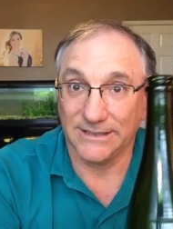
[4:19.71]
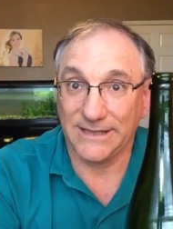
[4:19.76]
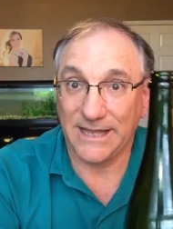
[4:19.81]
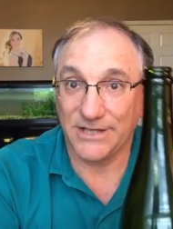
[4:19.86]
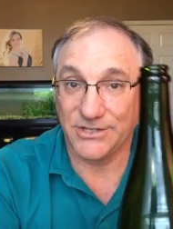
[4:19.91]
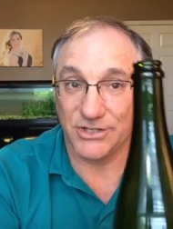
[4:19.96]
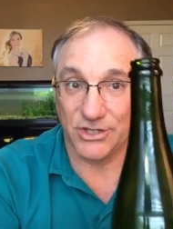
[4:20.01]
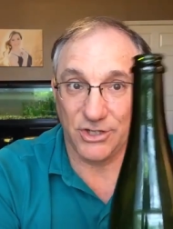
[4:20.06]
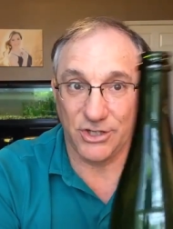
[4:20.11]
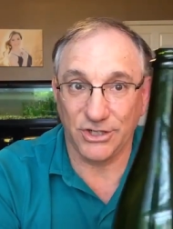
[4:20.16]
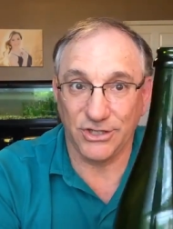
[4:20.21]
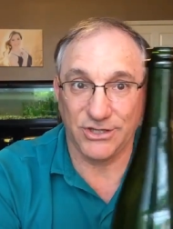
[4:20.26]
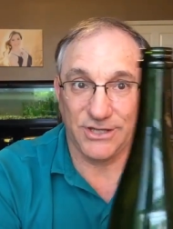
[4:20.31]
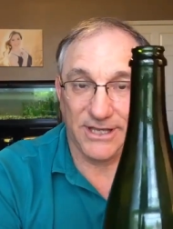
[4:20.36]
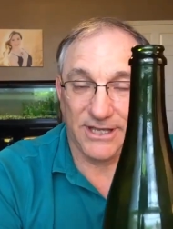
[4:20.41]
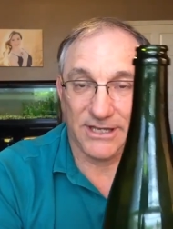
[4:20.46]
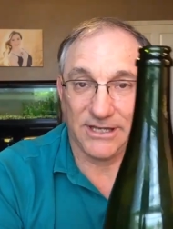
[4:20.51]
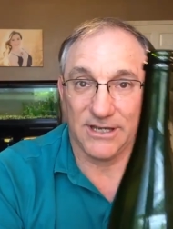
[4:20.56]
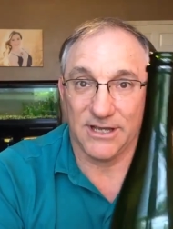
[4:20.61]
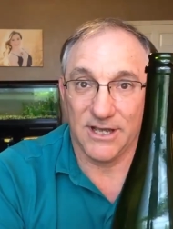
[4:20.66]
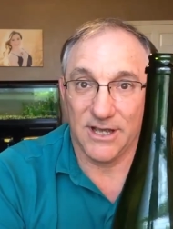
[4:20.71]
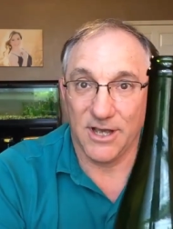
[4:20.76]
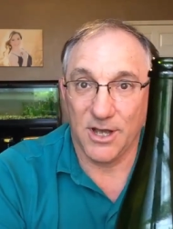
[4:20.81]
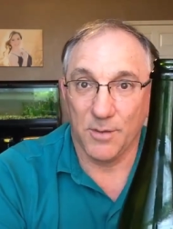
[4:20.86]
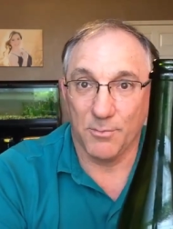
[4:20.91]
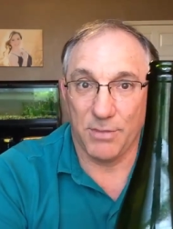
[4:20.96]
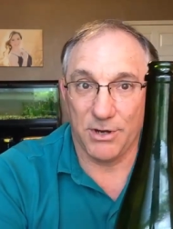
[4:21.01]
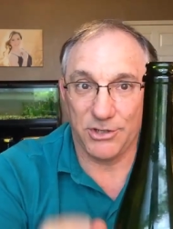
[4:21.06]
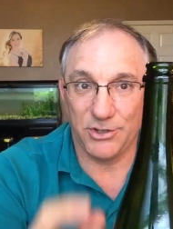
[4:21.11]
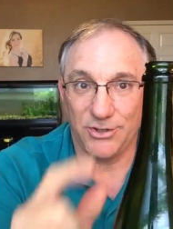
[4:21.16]
That's a good thing.
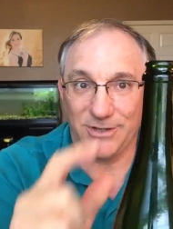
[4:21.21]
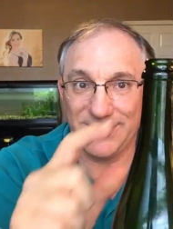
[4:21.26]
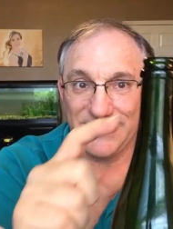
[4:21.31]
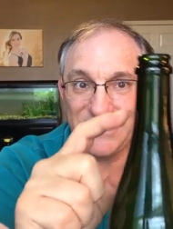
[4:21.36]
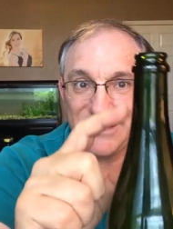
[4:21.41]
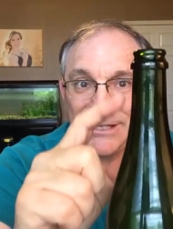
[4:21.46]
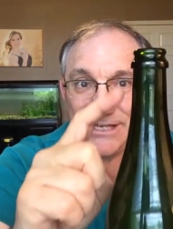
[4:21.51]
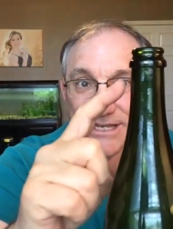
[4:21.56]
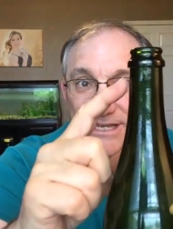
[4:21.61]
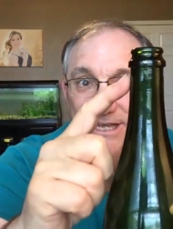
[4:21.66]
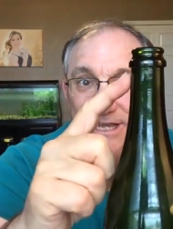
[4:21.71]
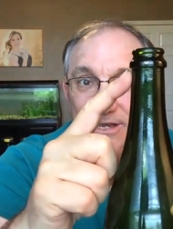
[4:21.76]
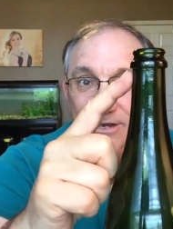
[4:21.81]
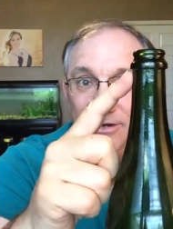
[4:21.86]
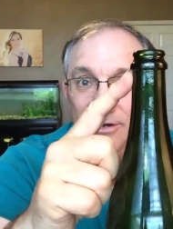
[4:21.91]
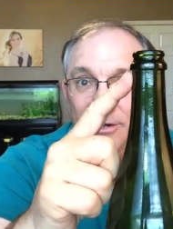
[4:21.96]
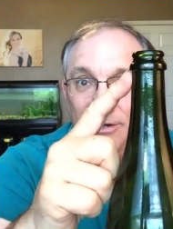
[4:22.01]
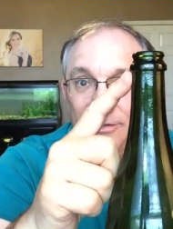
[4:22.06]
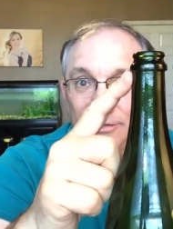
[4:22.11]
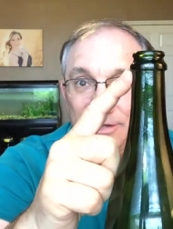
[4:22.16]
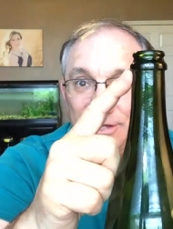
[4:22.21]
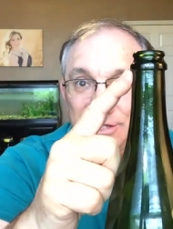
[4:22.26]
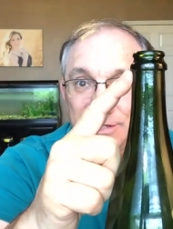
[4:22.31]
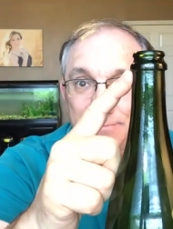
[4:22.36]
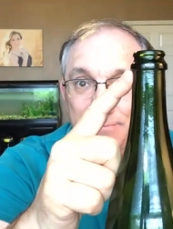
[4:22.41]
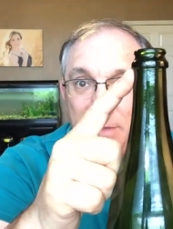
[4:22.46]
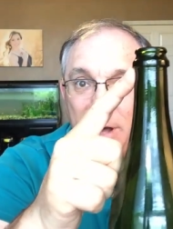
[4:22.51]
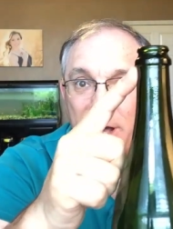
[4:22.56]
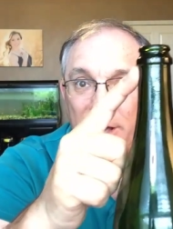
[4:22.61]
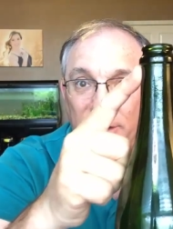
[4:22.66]
But you can see here, this
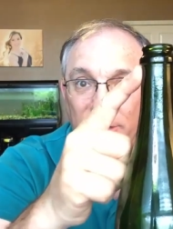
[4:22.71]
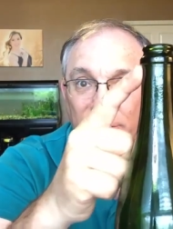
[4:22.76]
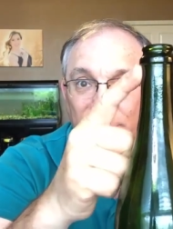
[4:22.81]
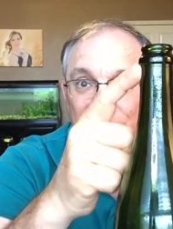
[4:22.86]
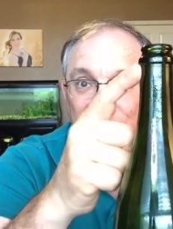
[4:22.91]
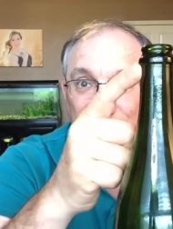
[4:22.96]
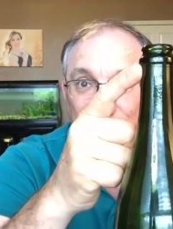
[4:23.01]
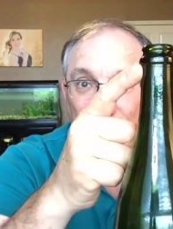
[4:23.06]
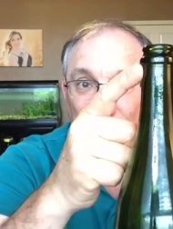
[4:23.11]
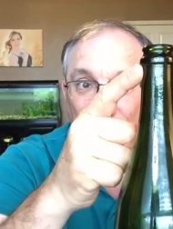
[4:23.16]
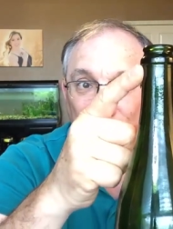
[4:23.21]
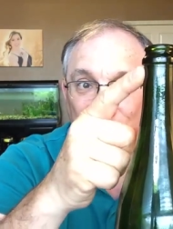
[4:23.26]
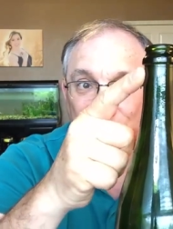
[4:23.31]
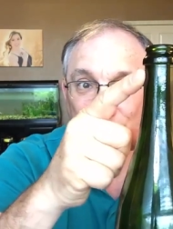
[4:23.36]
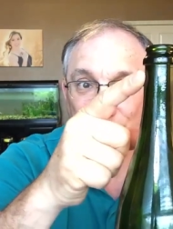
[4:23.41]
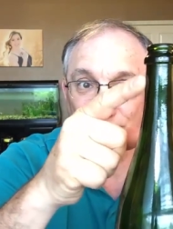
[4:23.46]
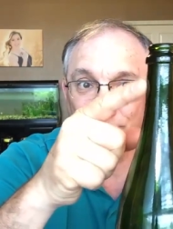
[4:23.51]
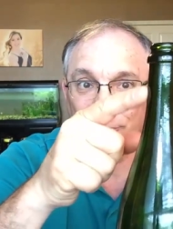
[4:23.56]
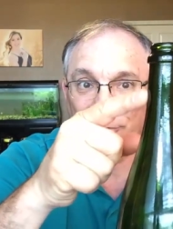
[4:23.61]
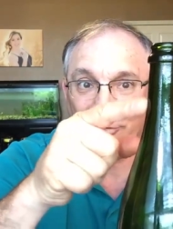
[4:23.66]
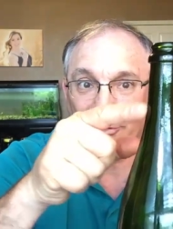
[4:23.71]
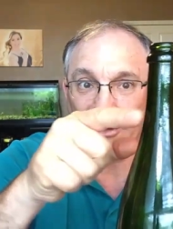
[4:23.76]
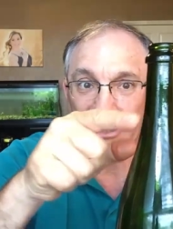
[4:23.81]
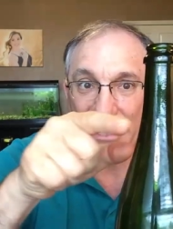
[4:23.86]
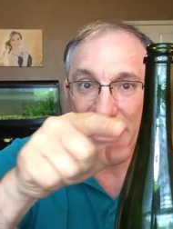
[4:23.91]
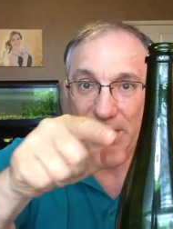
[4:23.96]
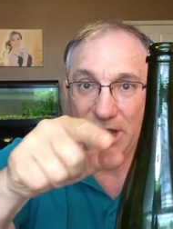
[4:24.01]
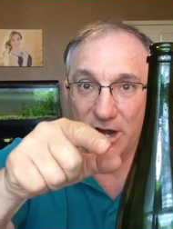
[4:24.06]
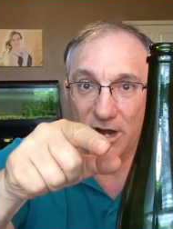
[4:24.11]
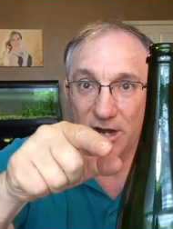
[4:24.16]
bottle starts to
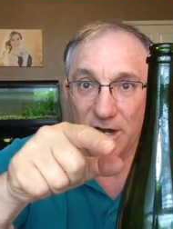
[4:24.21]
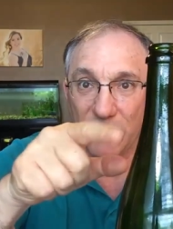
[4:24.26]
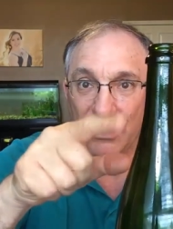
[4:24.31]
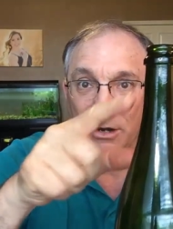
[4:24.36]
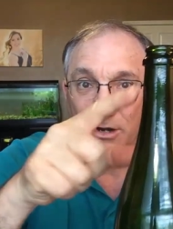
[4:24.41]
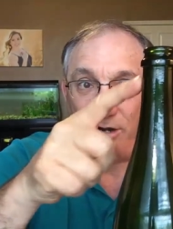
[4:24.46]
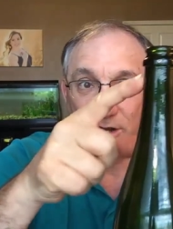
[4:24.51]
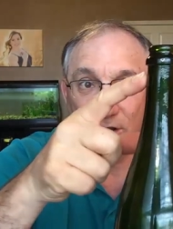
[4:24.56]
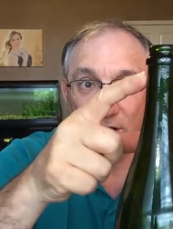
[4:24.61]
flare